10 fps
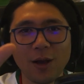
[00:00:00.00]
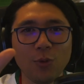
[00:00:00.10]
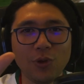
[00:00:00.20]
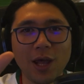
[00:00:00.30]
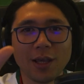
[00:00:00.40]

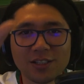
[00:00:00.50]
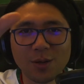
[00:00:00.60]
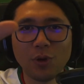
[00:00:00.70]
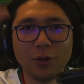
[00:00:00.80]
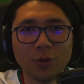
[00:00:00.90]
I would like
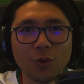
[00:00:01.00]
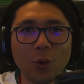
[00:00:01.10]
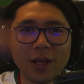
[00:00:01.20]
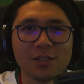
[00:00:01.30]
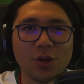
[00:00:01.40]
someone
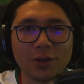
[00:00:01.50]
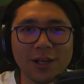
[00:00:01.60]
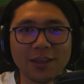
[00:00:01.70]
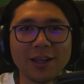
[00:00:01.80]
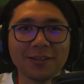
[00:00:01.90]
who is
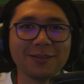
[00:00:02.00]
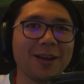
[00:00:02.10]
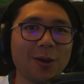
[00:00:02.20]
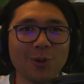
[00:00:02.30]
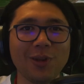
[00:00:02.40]
not like that.
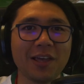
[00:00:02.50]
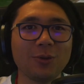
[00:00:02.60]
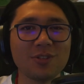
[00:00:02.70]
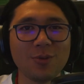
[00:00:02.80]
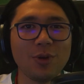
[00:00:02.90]
I would
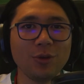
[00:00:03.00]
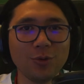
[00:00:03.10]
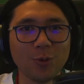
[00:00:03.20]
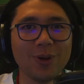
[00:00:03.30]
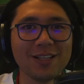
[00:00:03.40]
like
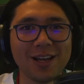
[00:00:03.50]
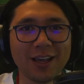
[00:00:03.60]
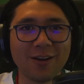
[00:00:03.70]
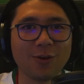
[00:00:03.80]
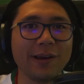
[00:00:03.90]
someone who
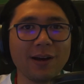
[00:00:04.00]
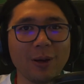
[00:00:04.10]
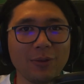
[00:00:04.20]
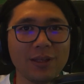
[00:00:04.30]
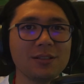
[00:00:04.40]
is like
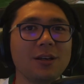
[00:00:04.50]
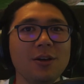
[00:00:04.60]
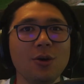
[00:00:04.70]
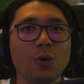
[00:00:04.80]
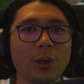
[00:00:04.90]
clear about this,
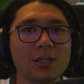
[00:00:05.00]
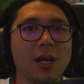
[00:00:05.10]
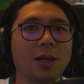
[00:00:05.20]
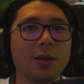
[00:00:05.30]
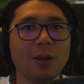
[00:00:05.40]
who
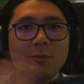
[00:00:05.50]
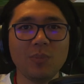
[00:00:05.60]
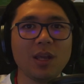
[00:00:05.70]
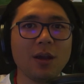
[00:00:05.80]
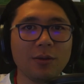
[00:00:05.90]
is like,
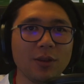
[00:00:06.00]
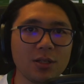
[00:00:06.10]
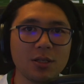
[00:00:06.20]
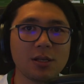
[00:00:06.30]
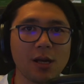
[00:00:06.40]
yeah,
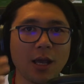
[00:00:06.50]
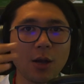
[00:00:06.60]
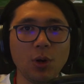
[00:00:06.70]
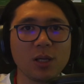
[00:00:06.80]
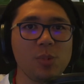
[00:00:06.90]
this is
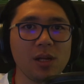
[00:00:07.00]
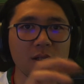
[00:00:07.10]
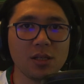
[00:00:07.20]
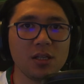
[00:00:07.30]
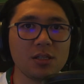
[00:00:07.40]
like a cool
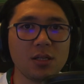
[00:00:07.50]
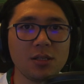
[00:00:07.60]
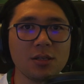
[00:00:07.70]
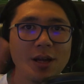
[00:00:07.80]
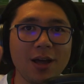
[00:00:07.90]
experience in these
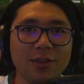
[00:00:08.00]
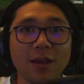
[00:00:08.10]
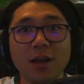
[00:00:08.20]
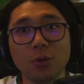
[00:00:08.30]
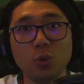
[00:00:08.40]
senses
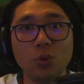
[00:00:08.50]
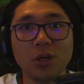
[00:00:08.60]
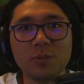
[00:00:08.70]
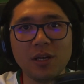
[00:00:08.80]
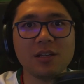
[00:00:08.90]
and an
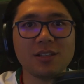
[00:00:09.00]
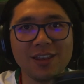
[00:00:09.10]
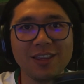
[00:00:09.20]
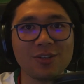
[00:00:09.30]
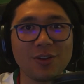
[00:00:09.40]
uncool
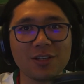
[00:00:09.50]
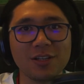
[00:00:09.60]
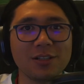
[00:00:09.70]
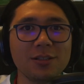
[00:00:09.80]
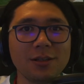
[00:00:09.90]
experience in these
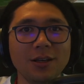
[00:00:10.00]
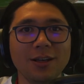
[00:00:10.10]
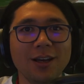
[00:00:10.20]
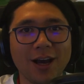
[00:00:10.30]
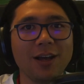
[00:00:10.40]
other senses,
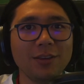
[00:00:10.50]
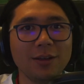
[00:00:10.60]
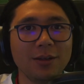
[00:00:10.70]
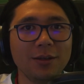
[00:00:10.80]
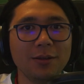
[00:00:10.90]

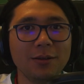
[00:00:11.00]
and